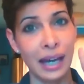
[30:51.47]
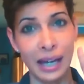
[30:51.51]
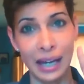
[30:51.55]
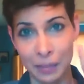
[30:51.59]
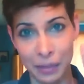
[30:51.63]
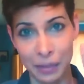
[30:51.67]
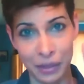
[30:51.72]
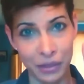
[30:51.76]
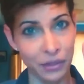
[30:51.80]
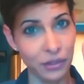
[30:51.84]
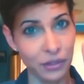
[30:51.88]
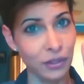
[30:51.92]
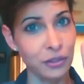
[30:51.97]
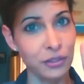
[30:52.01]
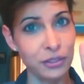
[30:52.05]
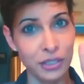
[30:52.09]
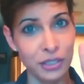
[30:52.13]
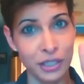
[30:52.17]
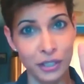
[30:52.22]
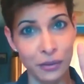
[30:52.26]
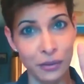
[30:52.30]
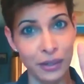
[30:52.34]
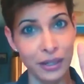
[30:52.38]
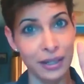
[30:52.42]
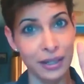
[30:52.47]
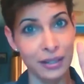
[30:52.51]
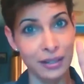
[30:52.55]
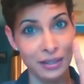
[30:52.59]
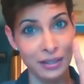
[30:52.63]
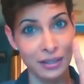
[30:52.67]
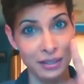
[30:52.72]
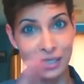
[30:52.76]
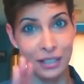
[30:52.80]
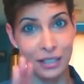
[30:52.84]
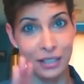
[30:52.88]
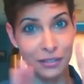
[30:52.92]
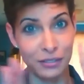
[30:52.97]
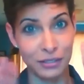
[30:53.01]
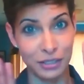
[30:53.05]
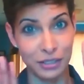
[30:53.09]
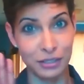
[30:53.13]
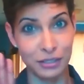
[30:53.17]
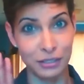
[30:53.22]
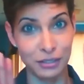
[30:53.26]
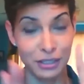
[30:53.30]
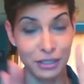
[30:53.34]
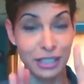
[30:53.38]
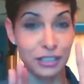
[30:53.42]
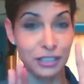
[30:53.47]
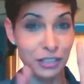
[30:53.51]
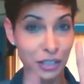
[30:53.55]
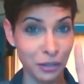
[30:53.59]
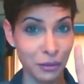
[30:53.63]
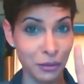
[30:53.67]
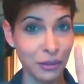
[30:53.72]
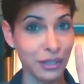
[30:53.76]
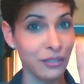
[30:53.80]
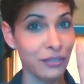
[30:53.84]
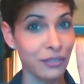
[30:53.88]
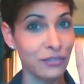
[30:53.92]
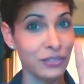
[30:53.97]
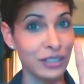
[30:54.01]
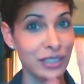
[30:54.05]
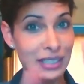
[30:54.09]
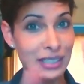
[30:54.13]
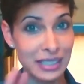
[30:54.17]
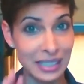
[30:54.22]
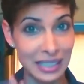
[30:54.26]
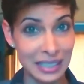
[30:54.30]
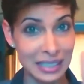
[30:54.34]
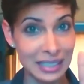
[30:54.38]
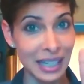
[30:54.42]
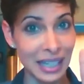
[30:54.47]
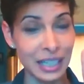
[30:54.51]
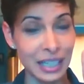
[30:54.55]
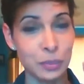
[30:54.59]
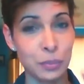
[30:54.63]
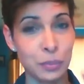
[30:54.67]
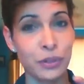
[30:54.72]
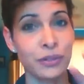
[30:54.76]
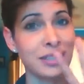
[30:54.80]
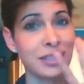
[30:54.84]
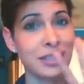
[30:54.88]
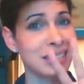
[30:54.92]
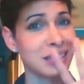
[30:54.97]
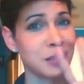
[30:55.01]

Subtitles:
And I'm a neurodegenerative disease expert.